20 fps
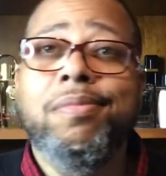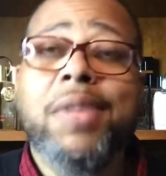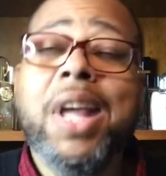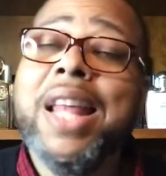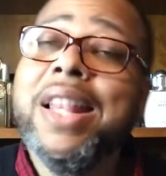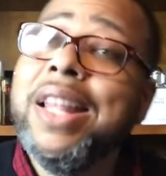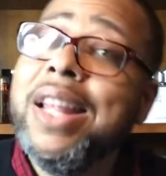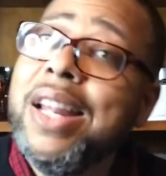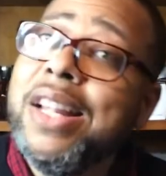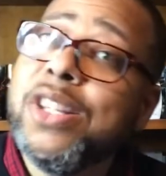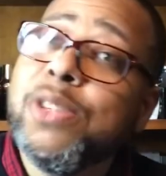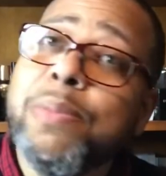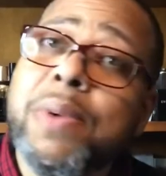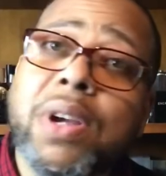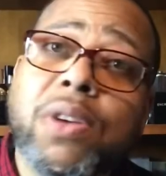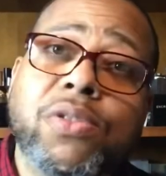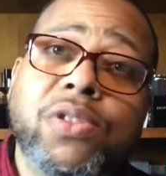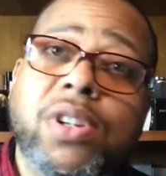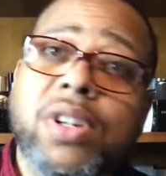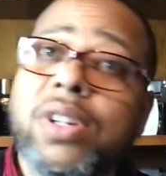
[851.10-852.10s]
And then it
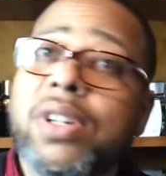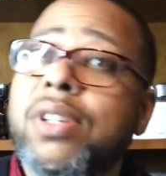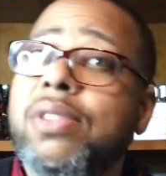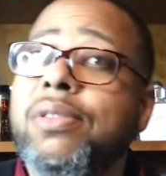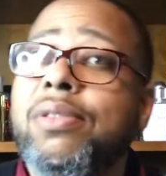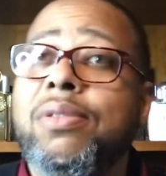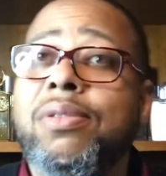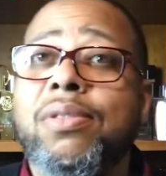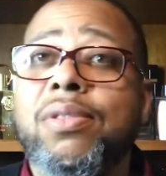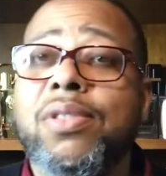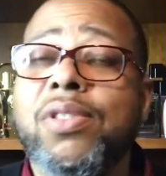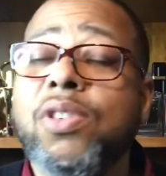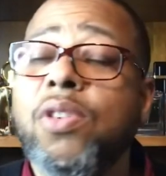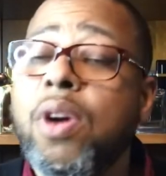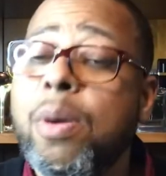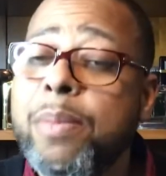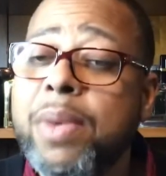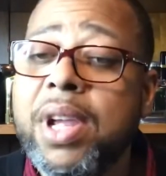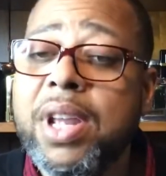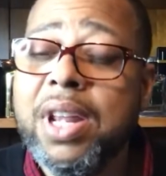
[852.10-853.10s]
smells good. So,
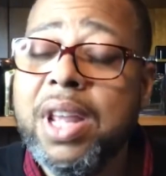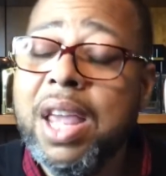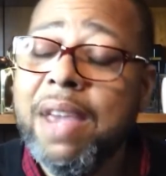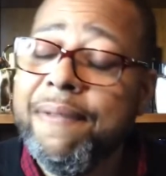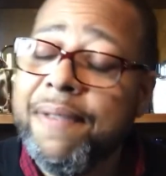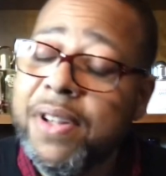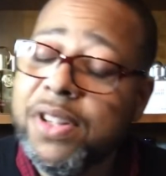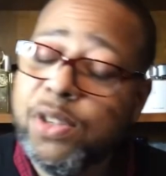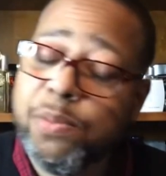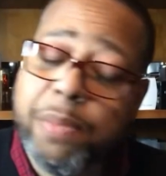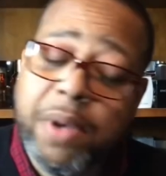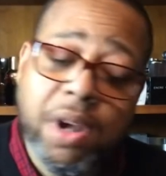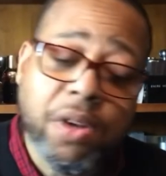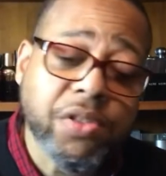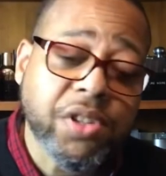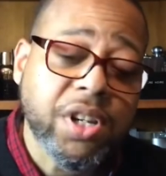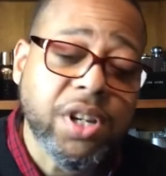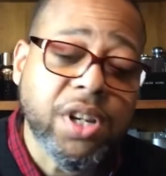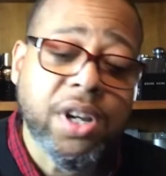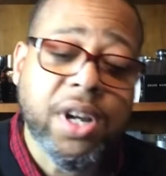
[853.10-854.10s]
I mean, if it
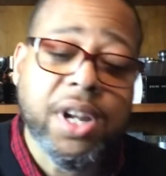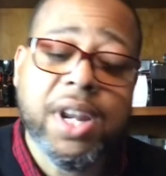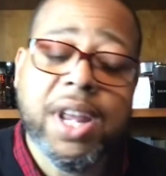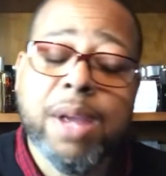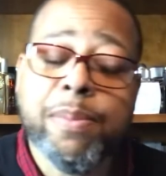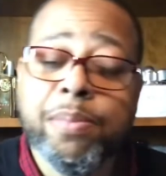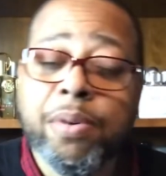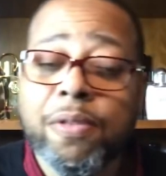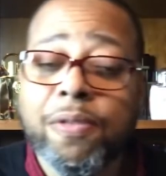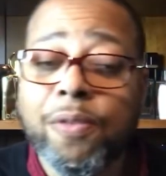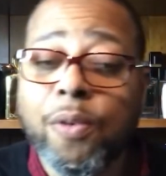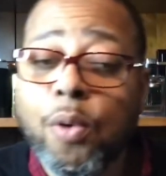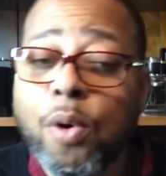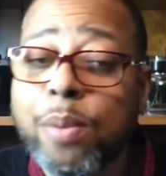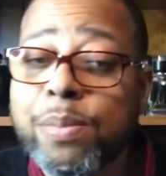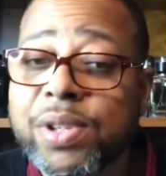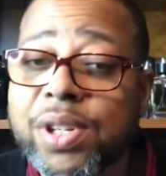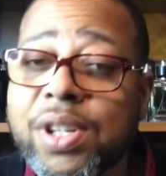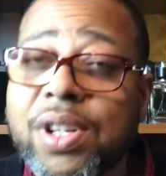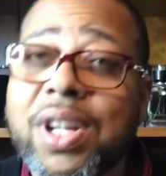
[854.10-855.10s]
smells good, it
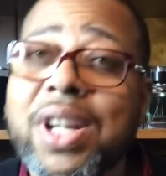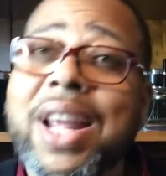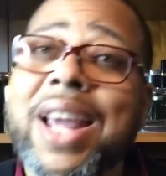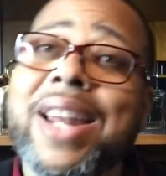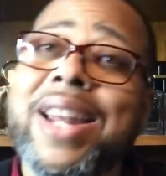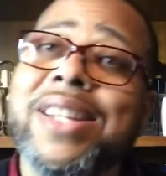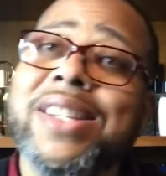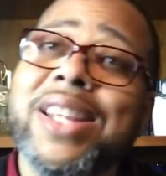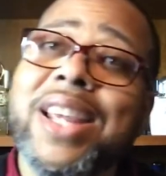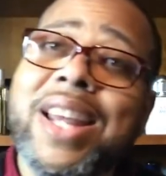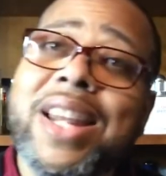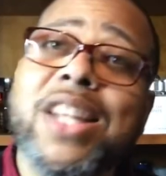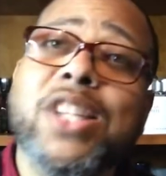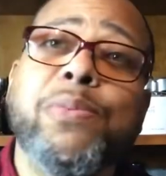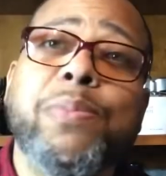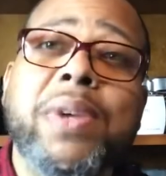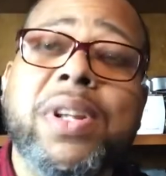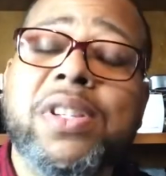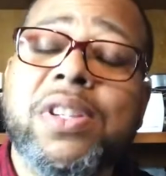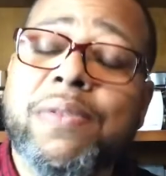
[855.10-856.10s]
performs good, and it's
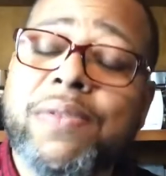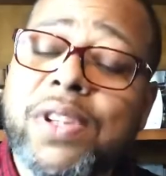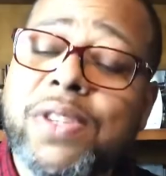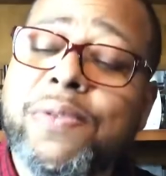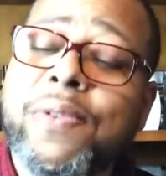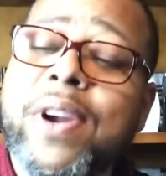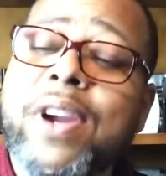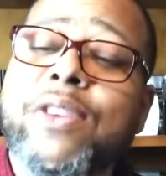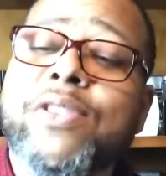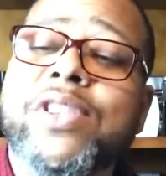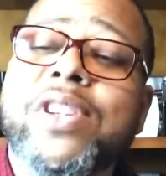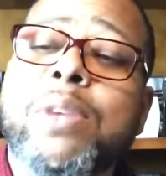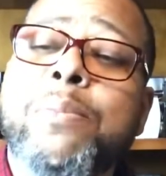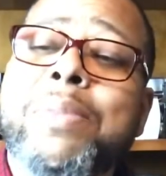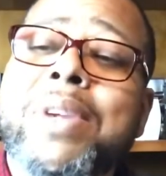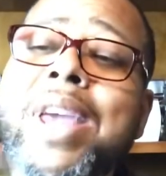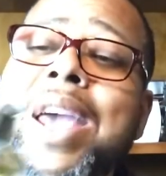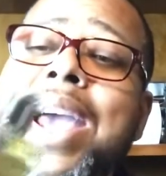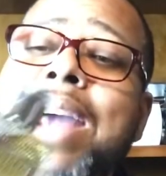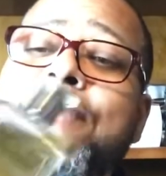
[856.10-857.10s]
inexpensive, this fragrance can
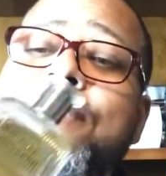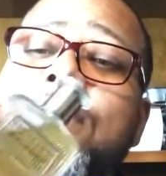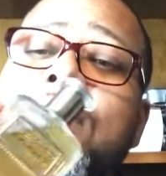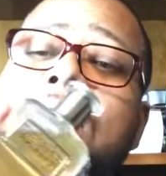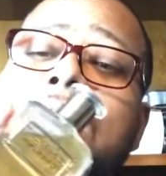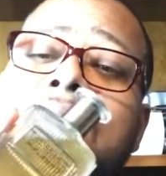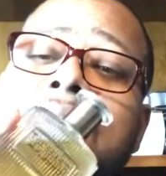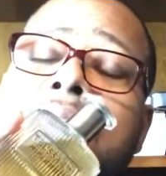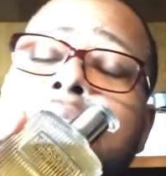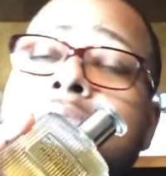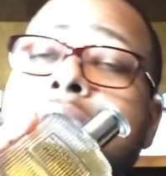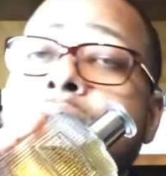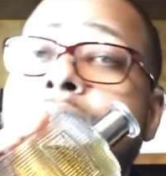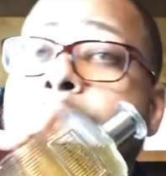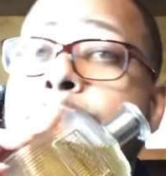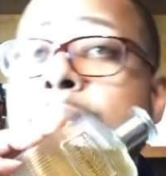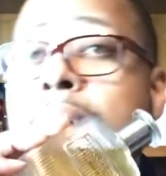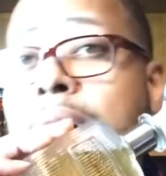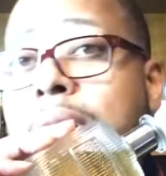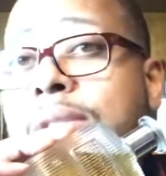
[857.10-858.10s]
be had for under 30
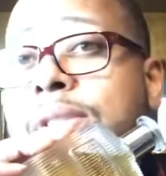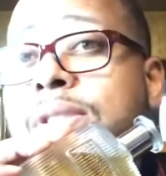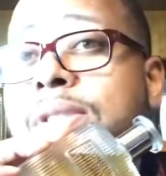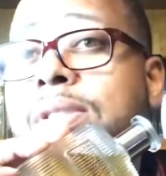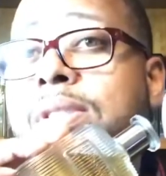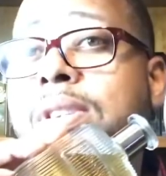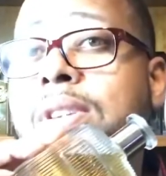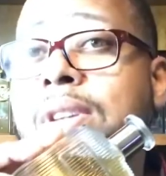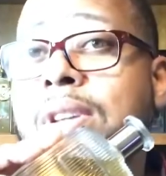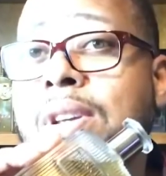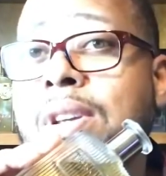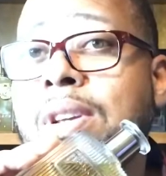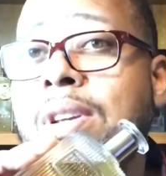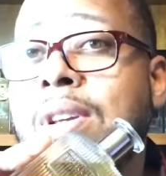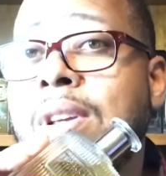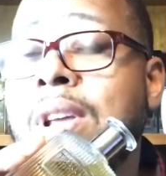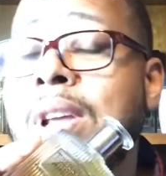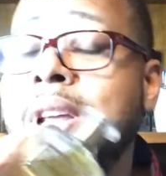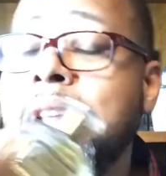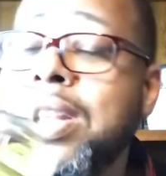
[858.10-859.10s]
bucks.
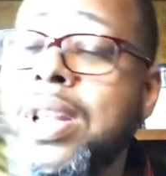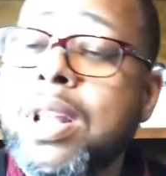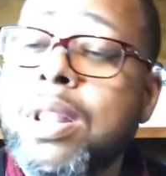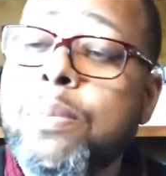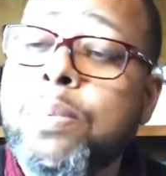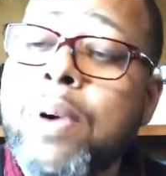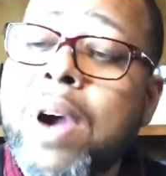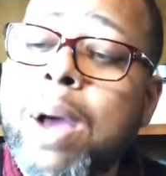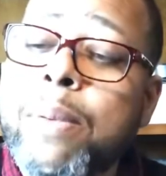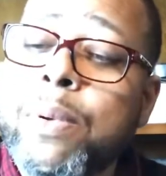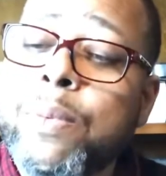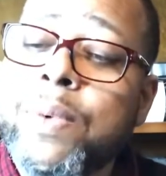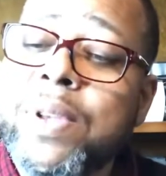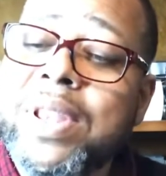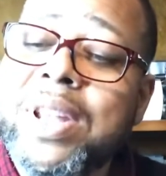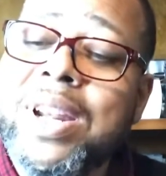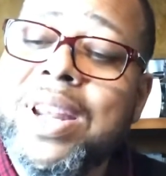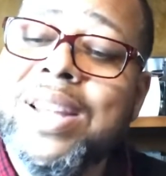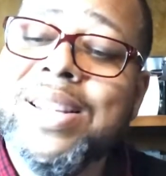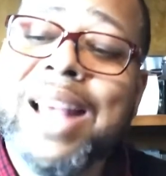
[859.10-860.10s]
Now the problem with
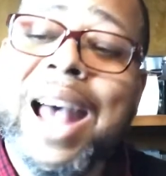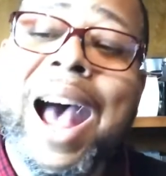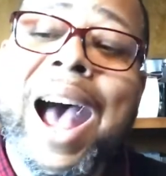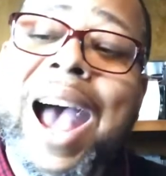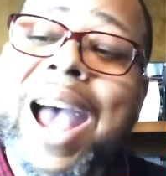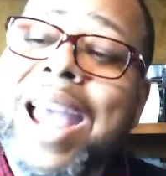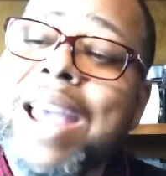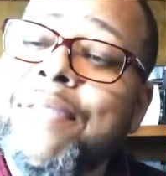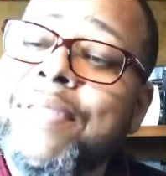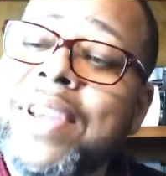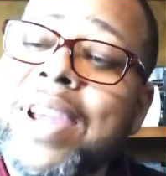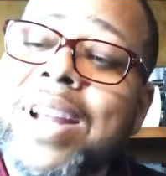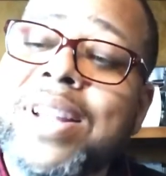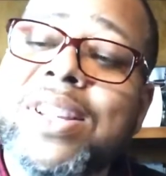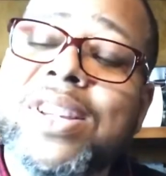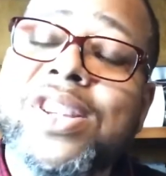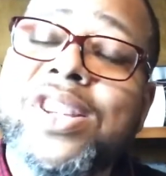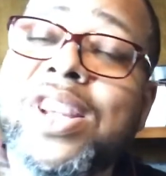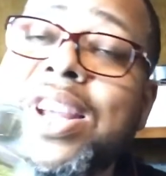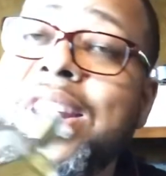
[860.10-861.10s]
it is I have yet
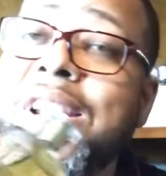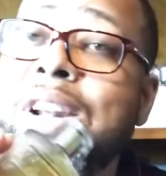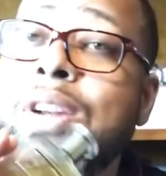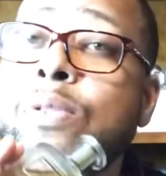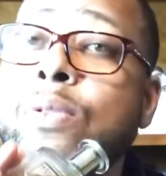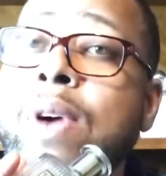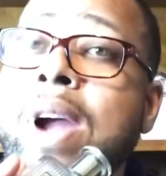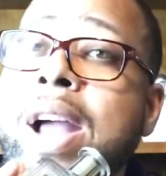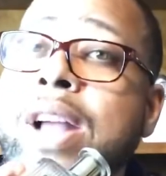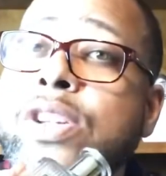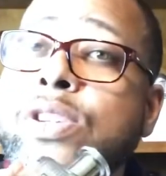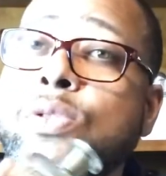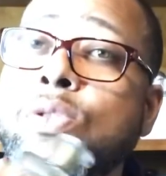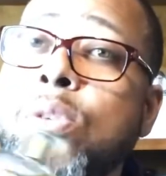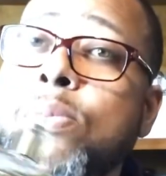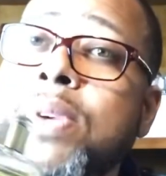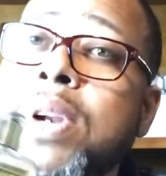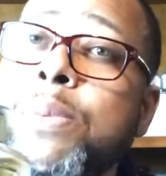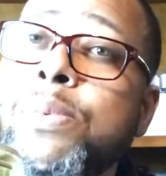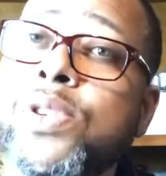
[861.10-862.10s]
to see it in a rag store,
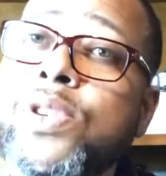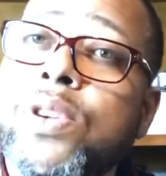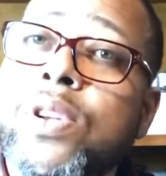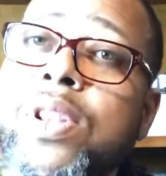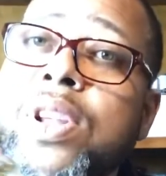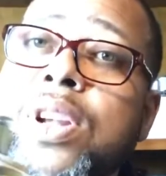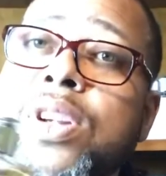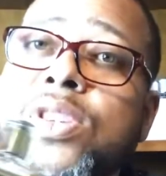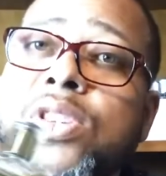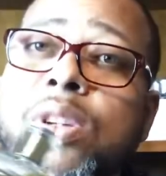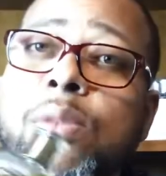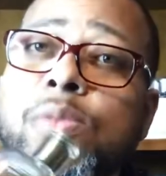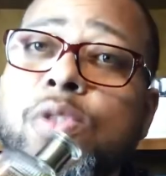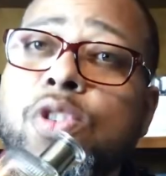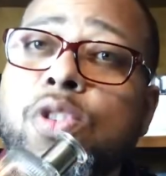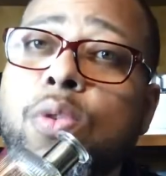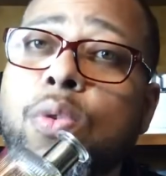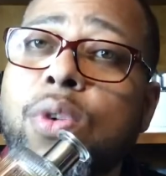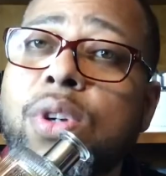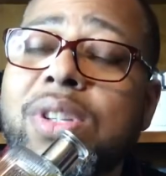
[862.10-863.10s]
but I'm sure there's some
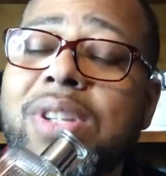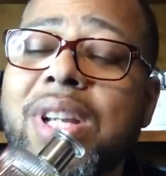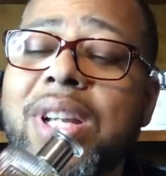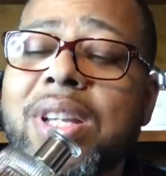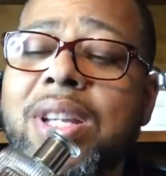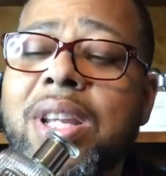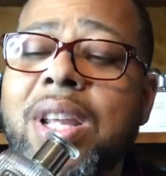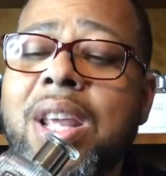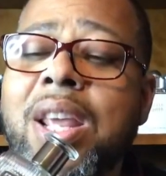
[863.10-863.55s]
stores that